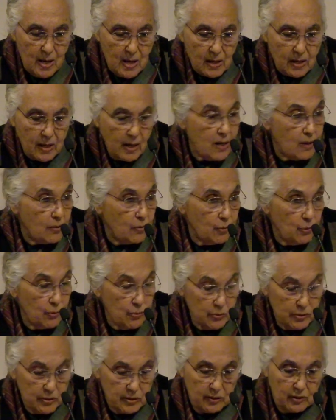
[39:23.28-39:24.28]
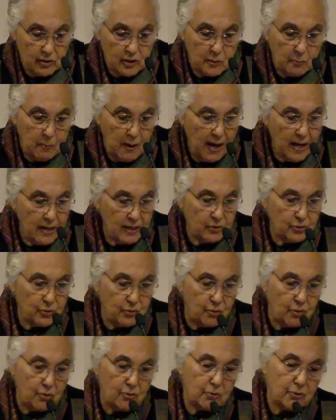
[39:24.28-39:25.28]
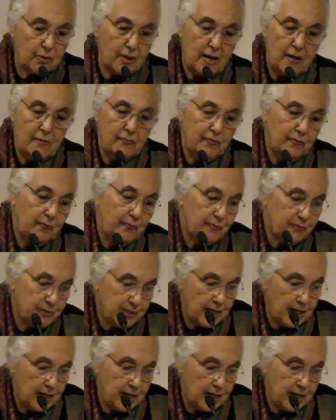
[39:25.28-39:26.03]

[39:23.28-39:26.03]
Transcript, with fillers: Heroes aspire to go to heaven,